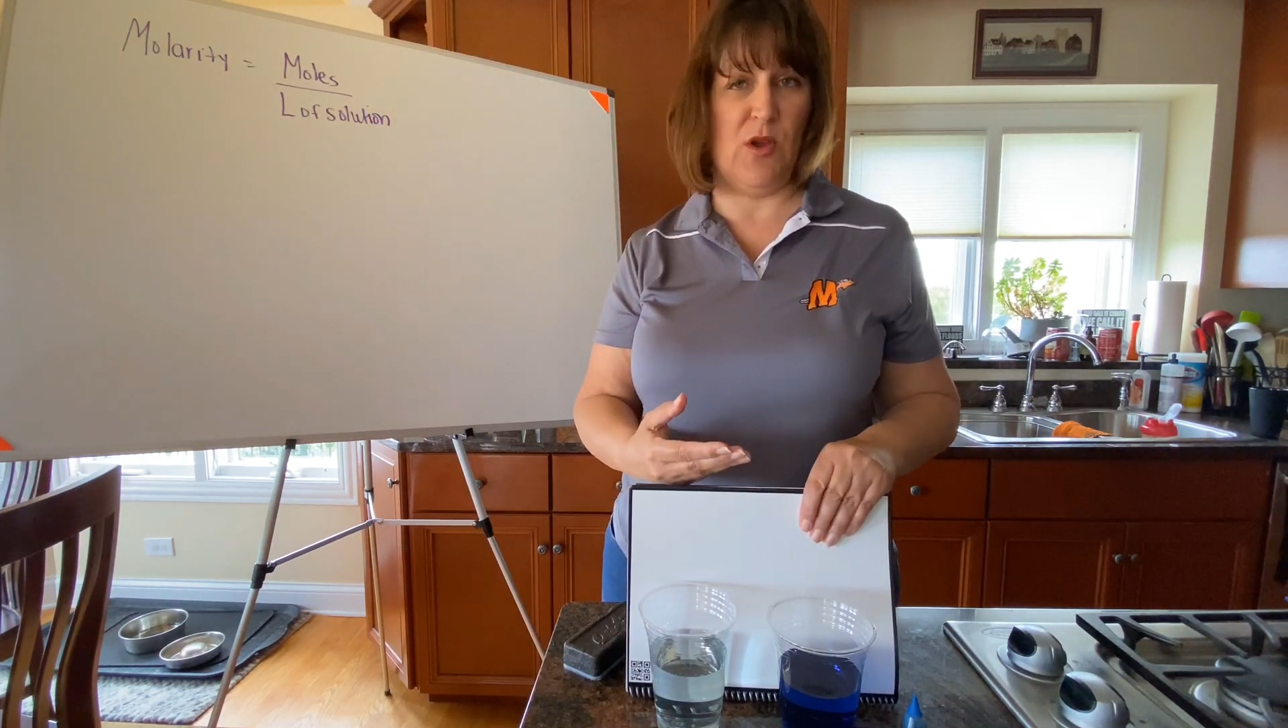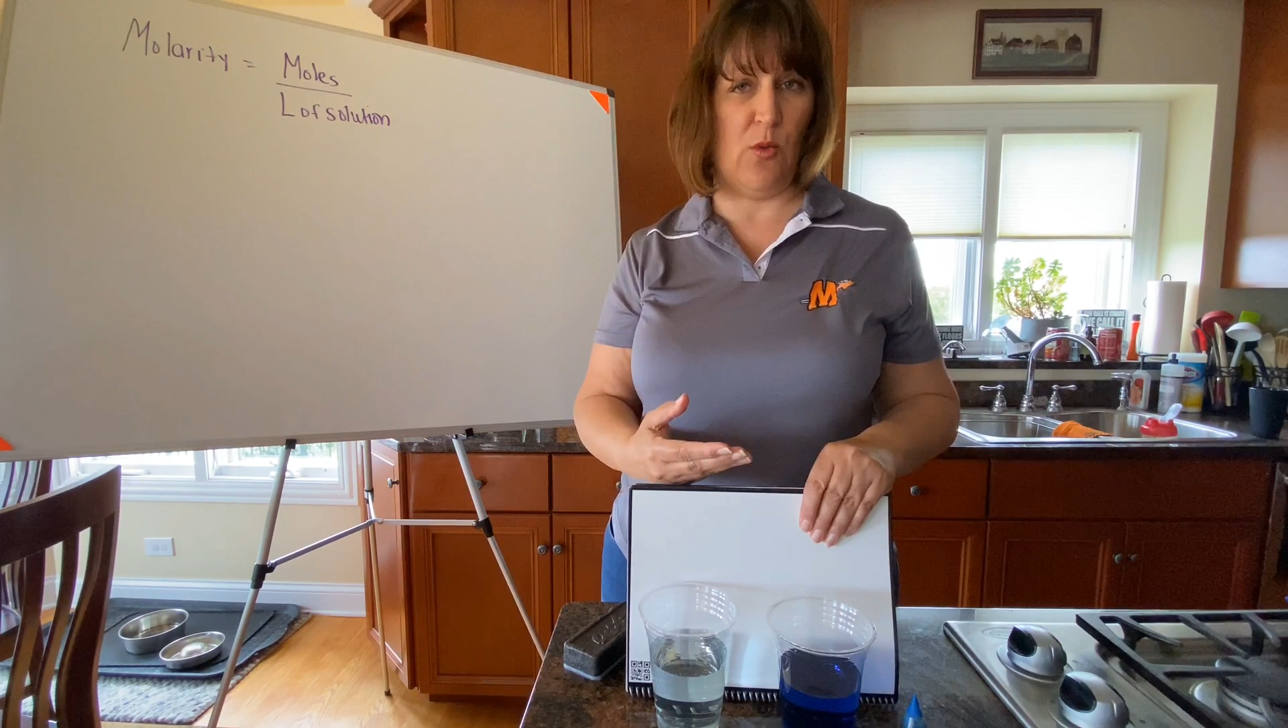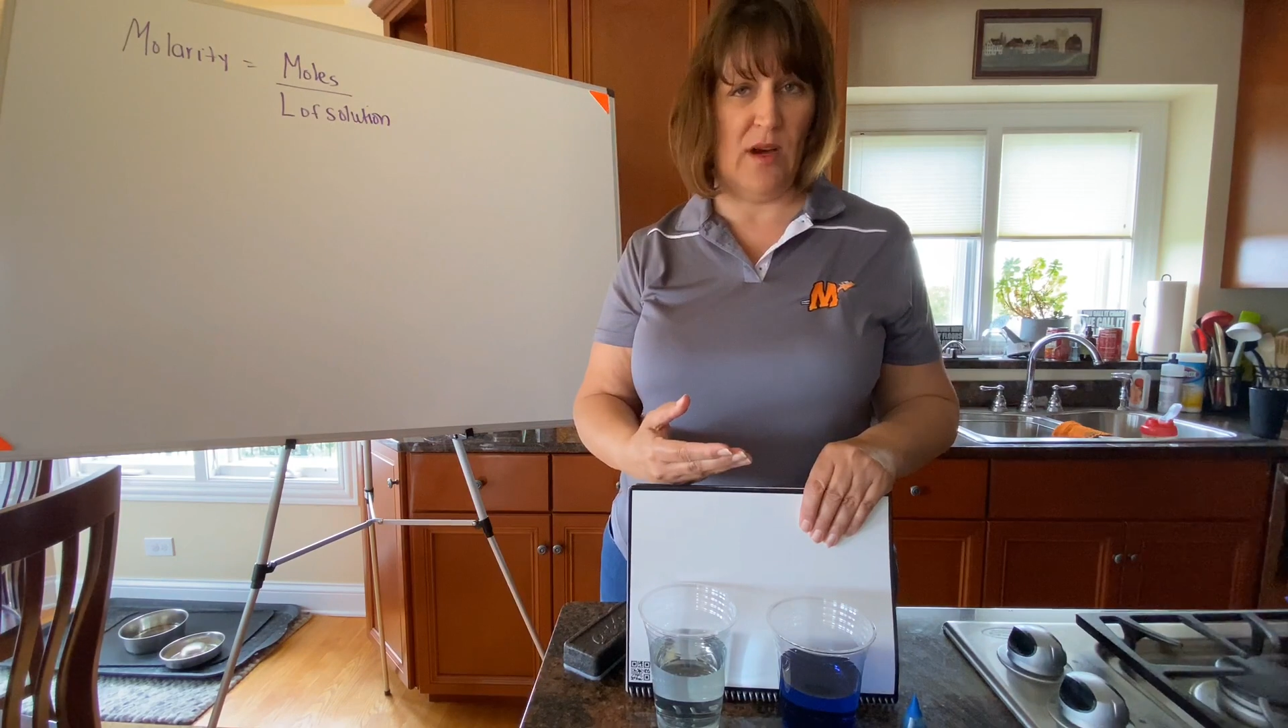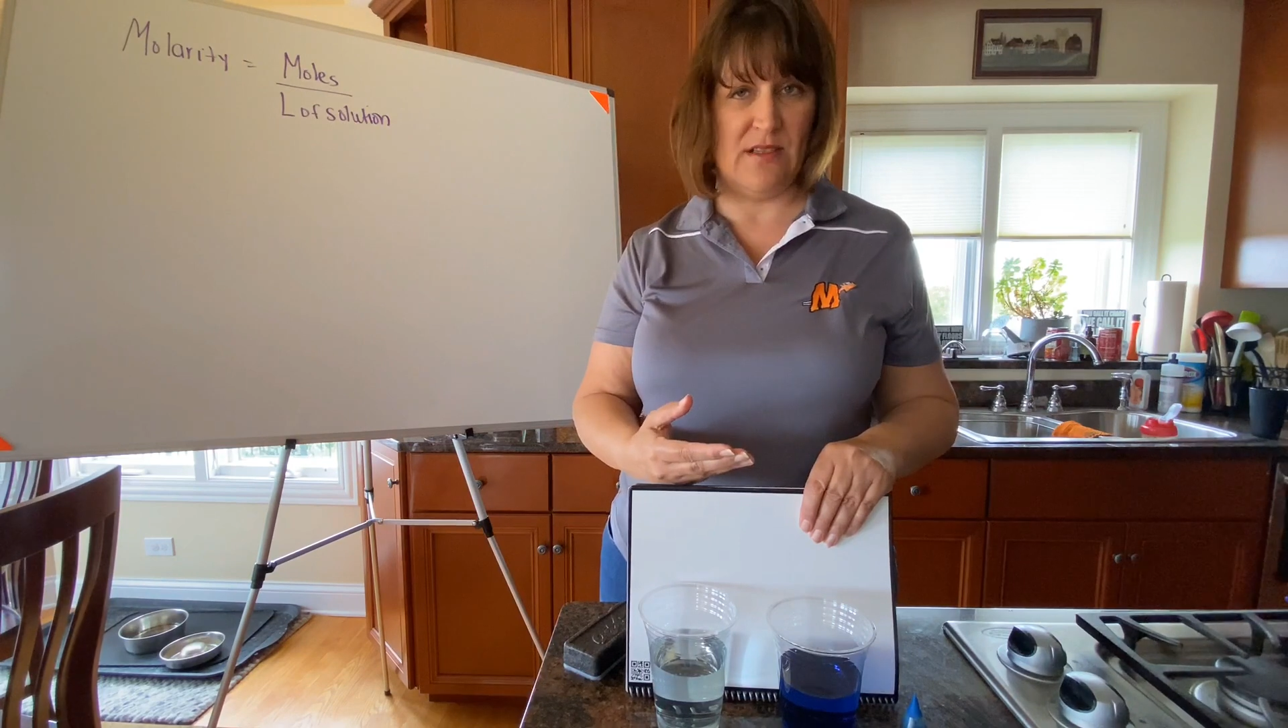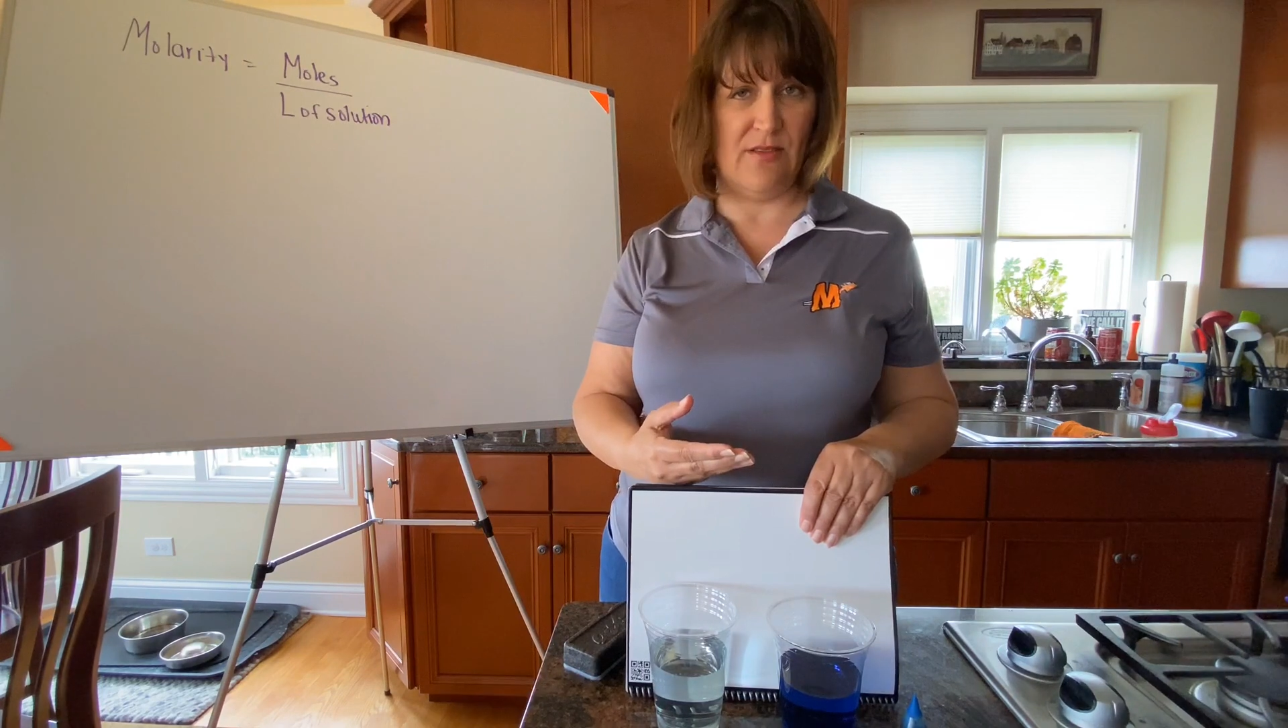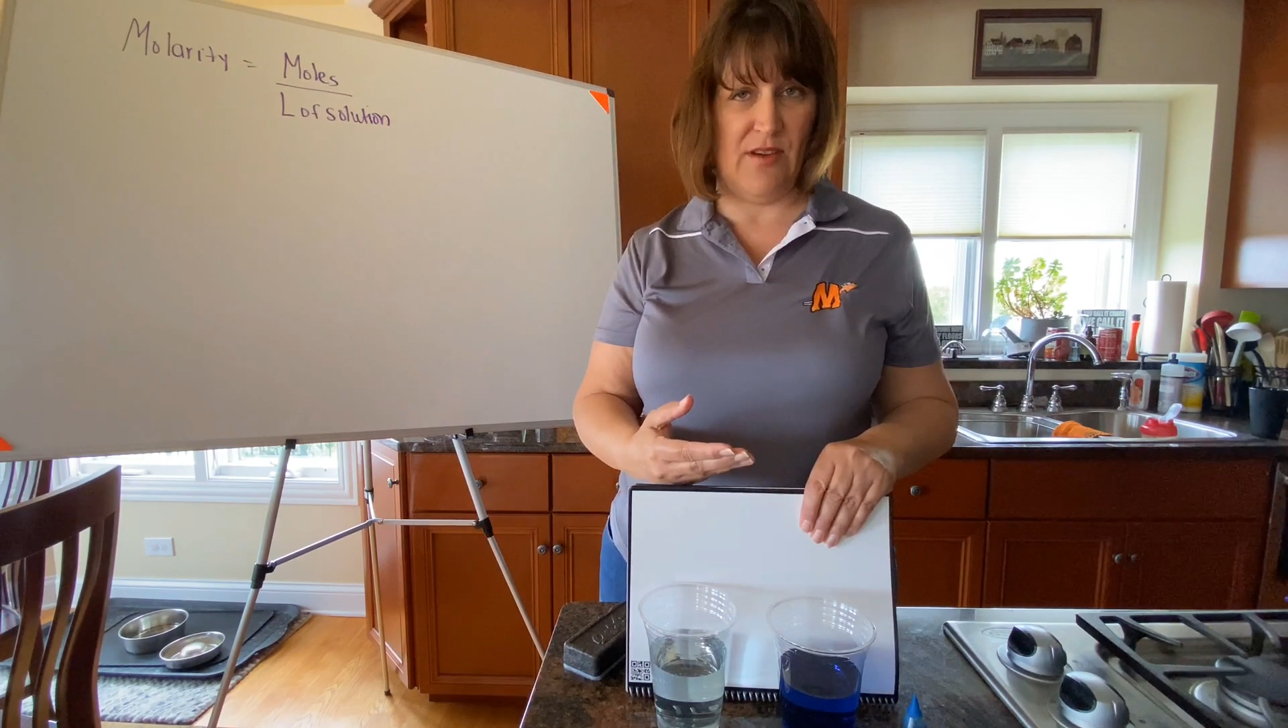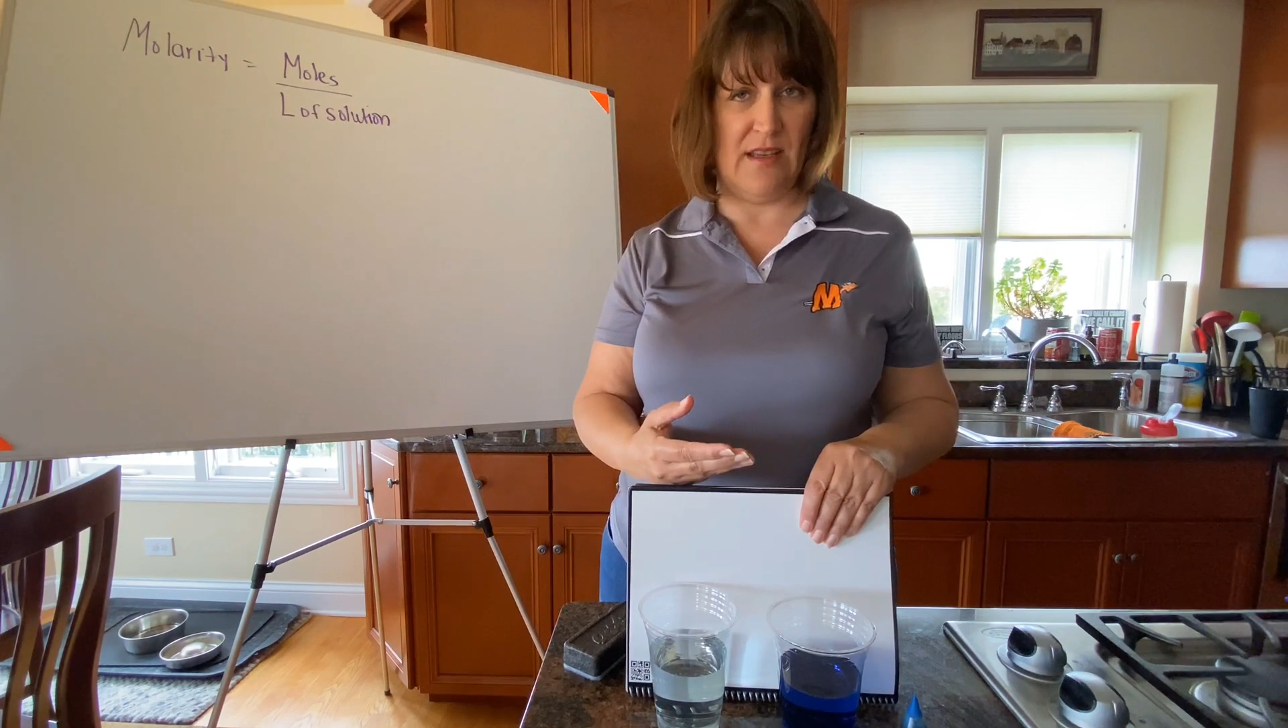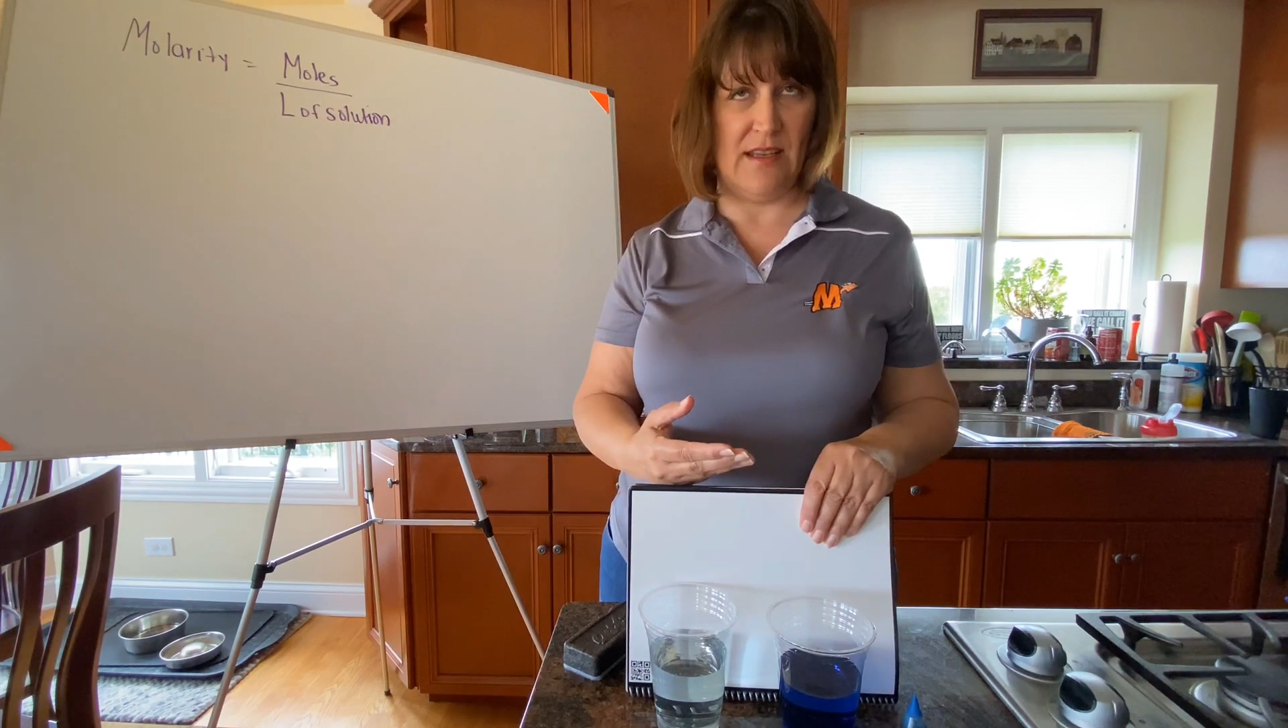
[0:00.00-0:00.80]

quantify